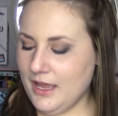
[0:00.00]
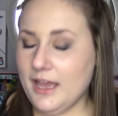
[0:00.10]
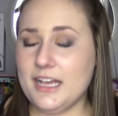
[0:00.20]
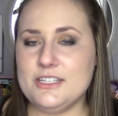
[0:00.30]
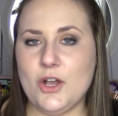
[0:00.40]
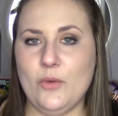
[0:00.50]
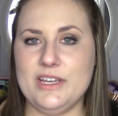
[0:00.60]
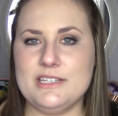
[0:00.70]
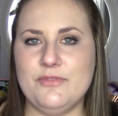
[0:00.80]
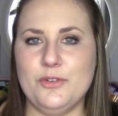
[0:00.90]
As
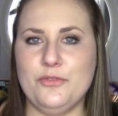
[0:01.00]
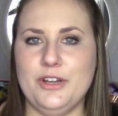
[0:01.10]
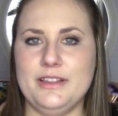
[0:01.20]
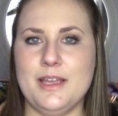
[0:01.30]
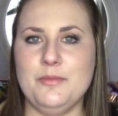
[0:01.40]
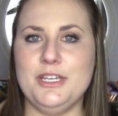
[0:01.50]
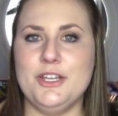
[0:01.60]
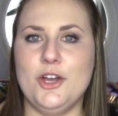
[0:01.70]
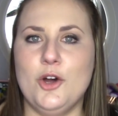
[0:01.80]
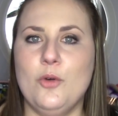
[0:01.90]
always, feel free to let me
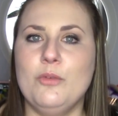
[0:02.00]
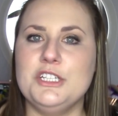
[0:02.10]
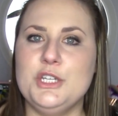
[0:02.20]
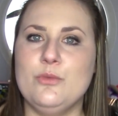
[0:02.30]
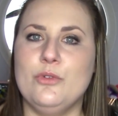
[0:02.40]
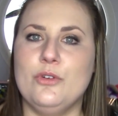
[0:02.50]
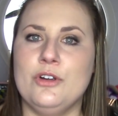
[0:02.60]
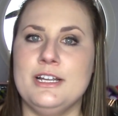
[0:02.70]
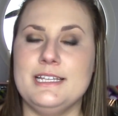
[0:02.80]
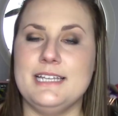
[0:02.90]
know what you
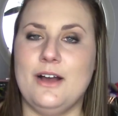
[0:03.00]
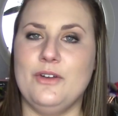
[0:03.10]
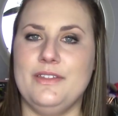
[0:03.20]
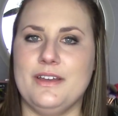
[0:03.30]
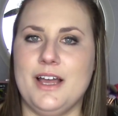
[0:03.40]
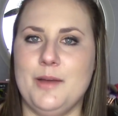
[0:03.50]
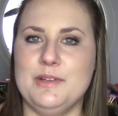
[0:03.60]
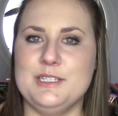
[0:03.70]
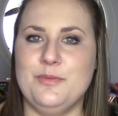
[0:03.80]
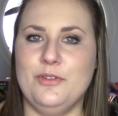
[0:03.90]
wore down in the
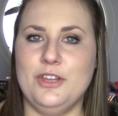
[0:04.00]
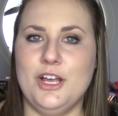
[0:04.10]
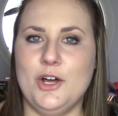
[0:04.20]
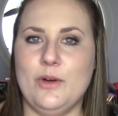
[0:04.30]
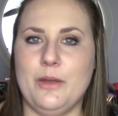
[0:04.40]
comments below.